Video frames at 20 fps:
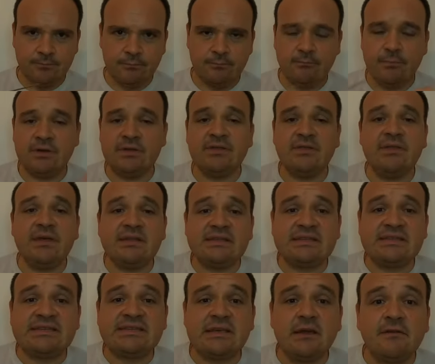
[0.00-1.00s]
but that's
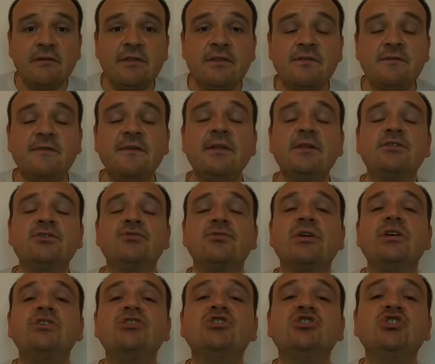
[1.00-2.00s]
seventh
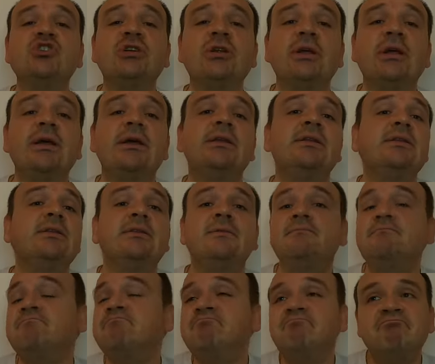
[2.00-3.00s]
filtration and uh,